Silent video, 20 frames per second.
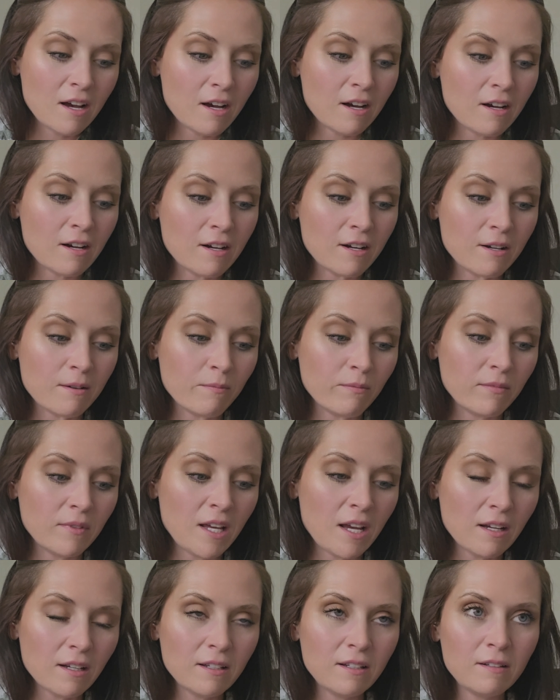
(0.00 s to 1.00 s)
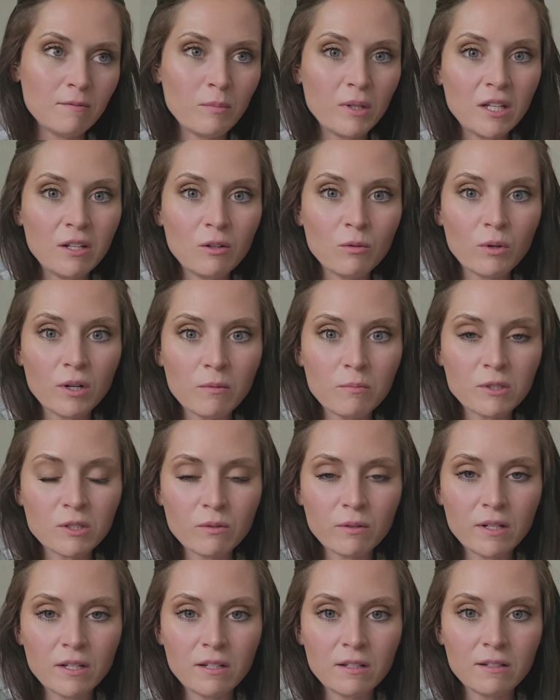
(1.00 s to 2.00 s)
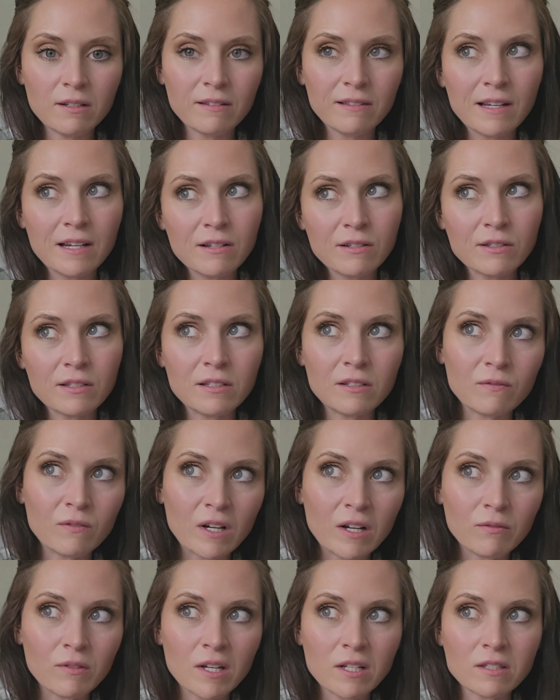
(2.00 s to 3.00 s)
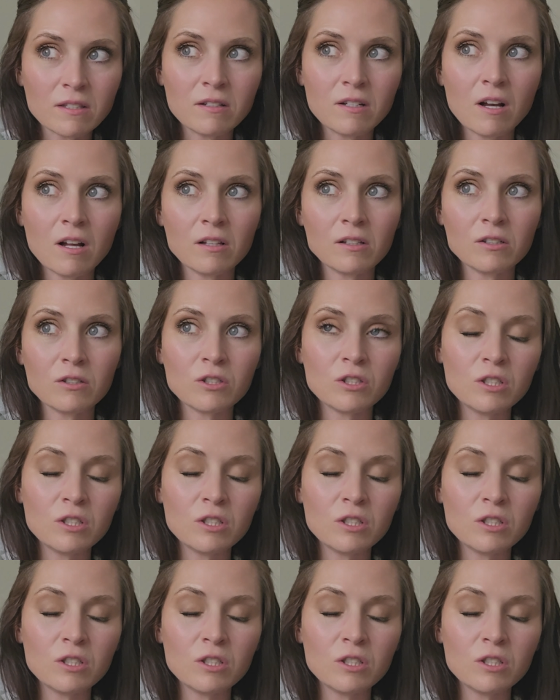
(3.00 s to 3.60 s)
That could be anywhere between $1,000 to $5,000,